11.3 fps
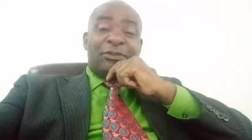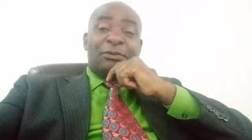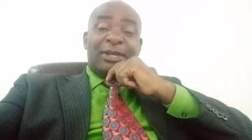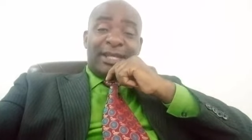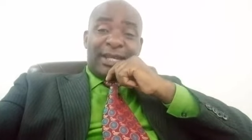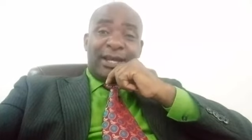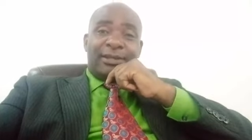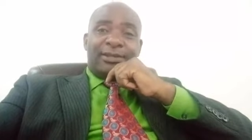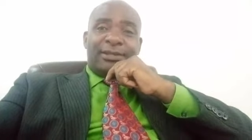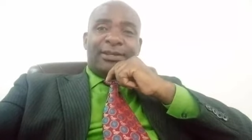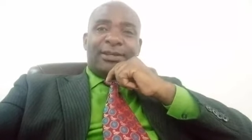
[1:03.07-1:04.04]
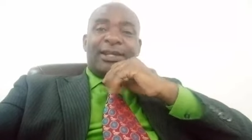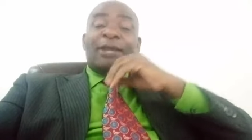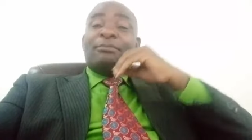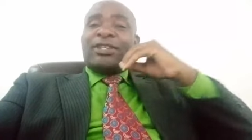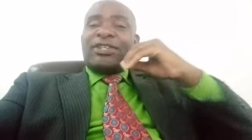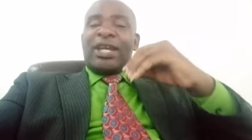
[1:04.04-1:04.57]
kufibinda
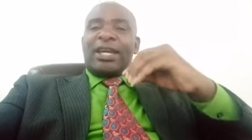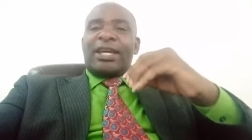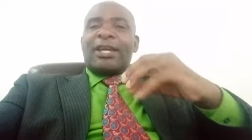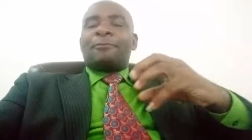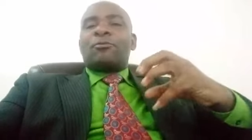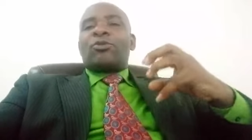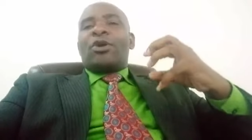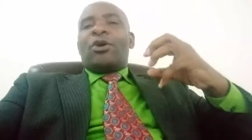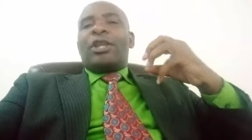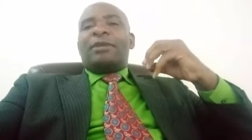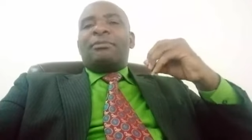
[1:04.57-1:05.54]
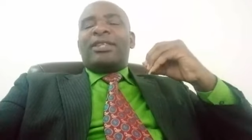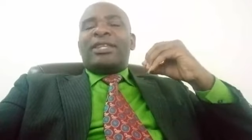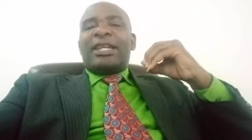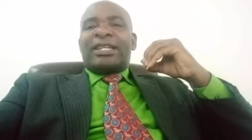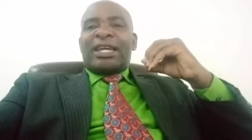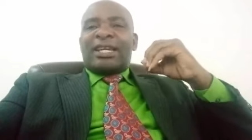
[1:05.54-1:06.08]
let me take well let me
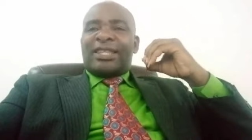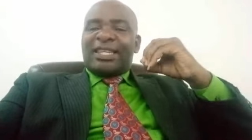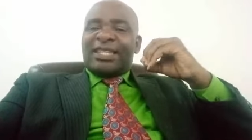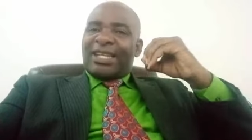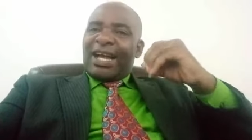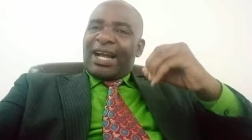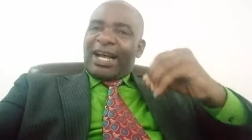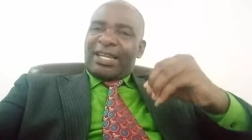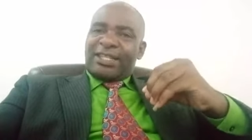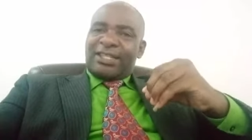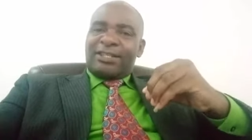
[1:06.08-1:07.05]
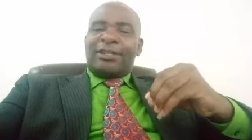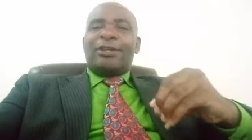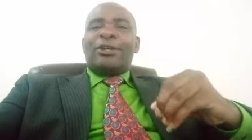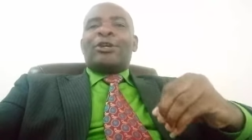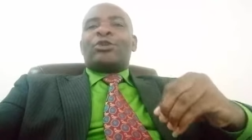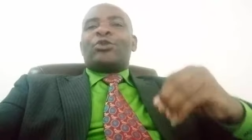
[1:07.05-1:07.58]
take this carcass
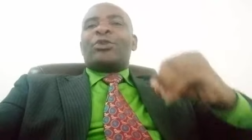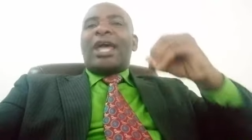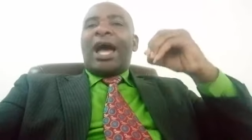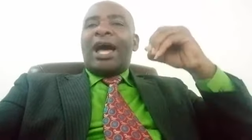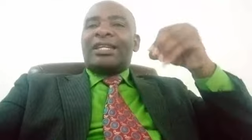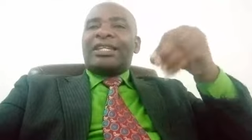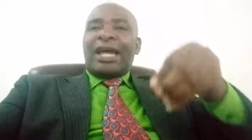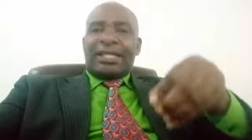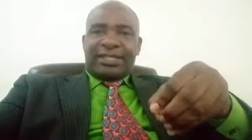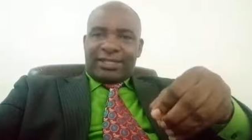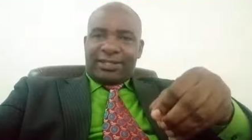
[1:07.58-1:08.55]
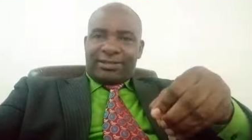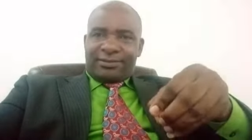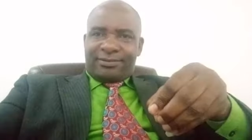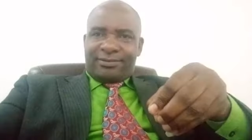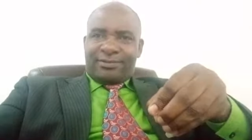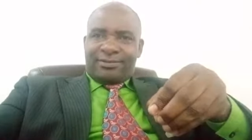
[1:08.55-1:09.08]
to the hunters
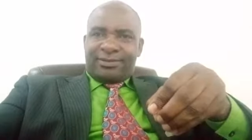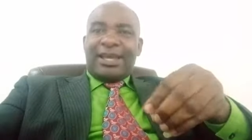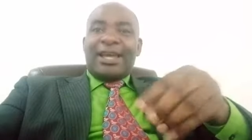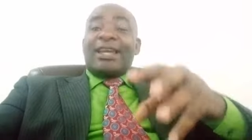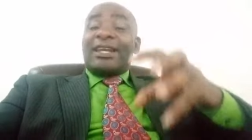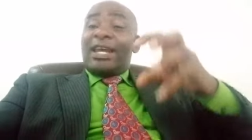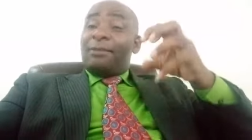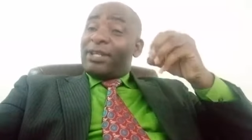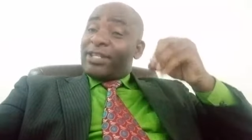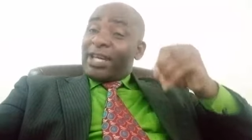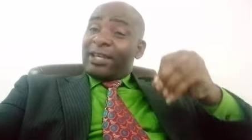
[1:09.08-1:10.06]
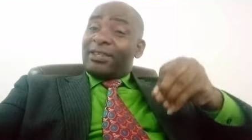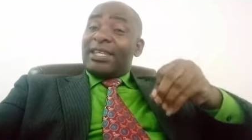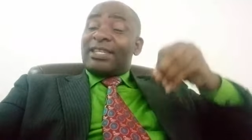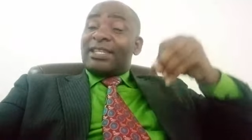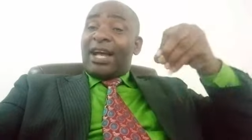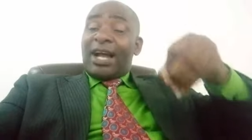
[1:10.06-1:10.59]
let me take
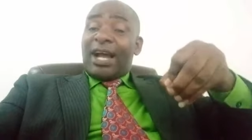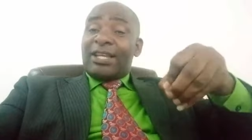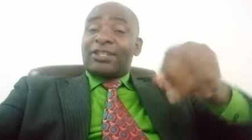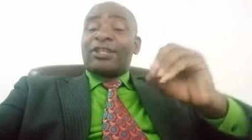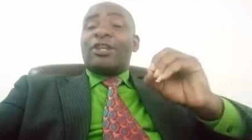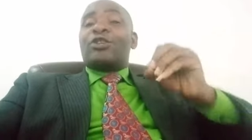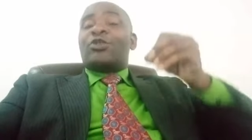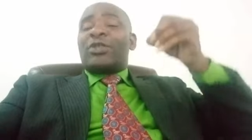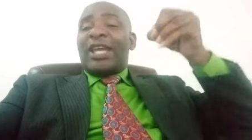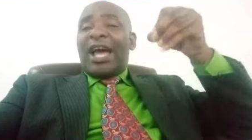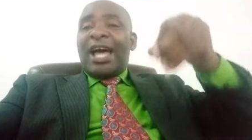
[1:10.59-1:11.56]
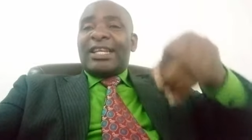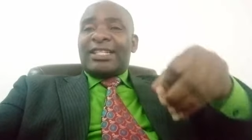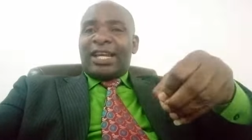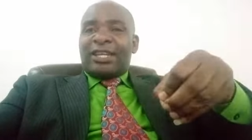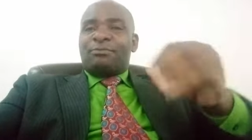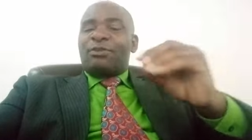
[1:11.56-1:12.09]
this carcass to the
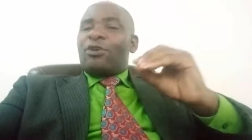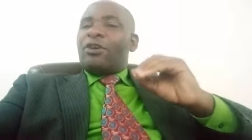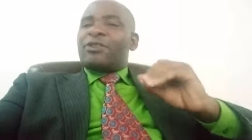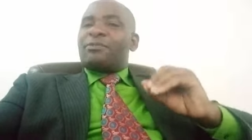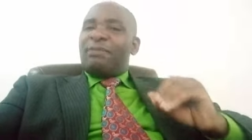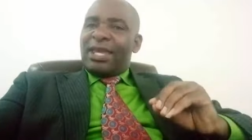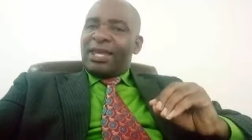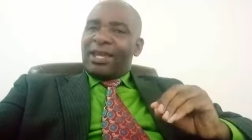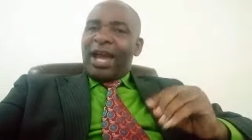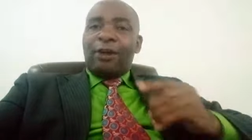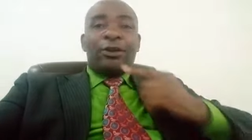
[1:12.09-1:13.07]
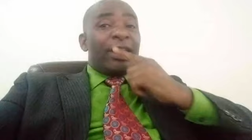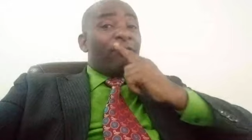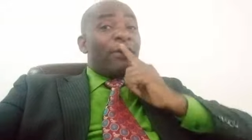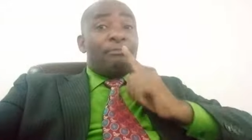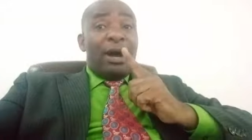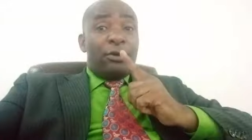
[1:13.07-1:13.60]
hunters because me i don't
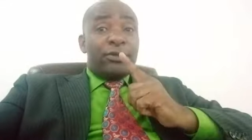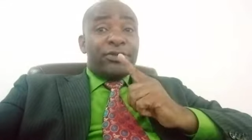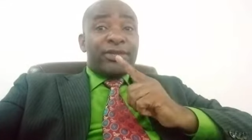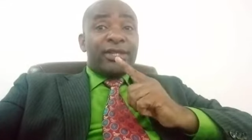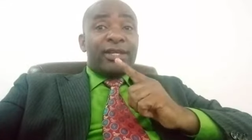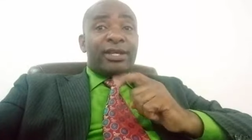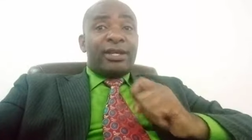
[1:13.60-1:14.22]
have a mouth